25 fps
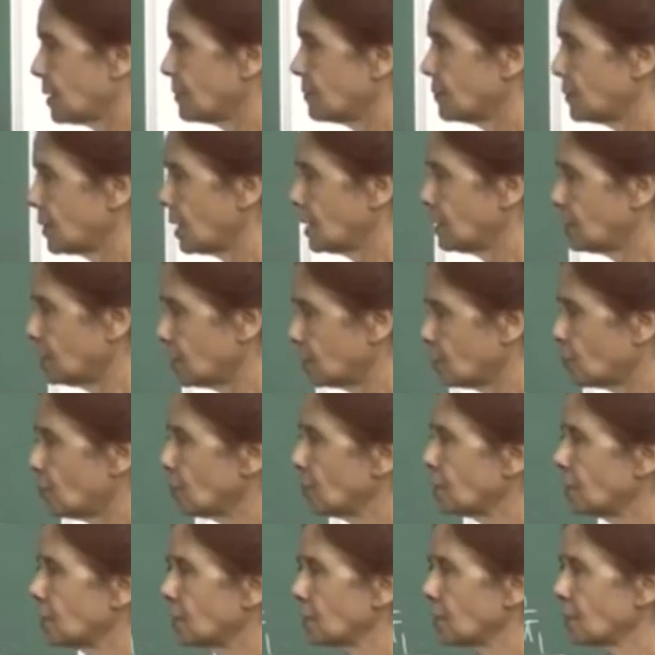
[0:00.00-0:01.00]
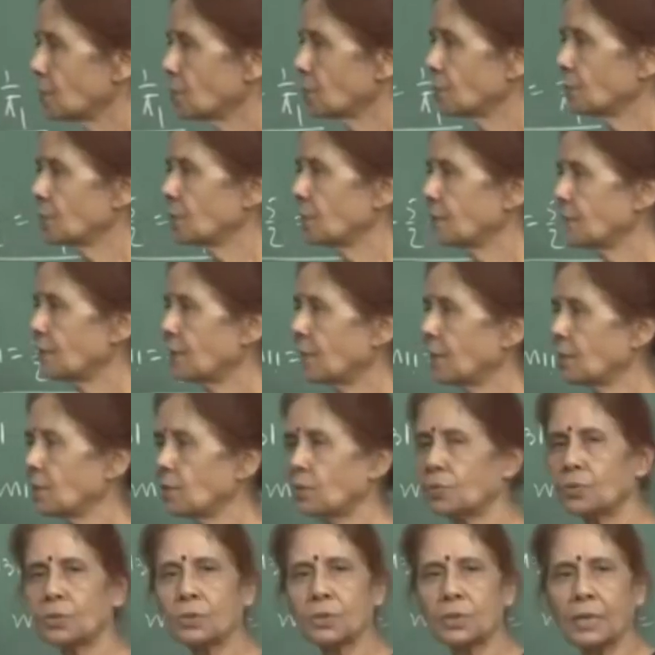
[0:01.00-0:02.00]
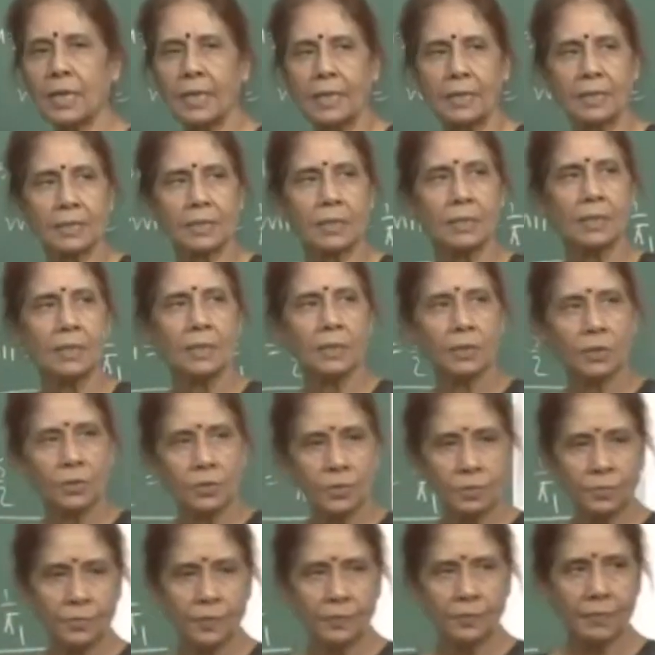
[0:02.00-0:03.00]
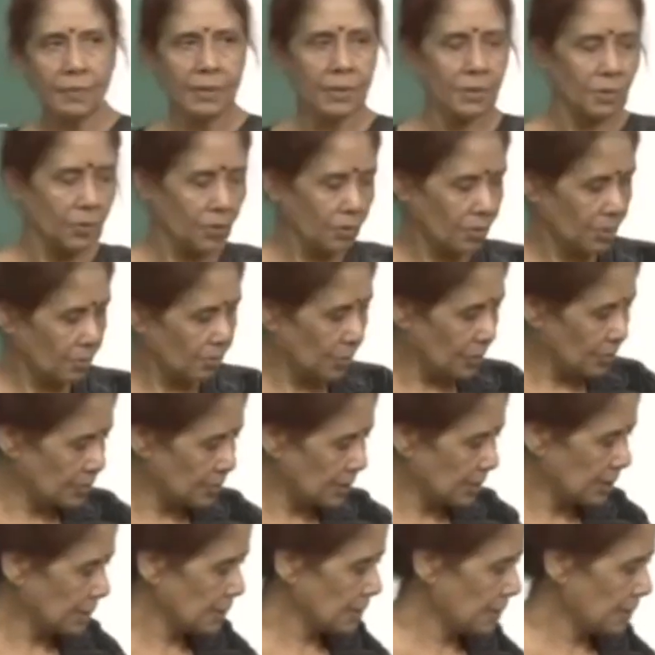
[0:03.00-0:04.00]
have other quantities to define those states. So, we will talk about it.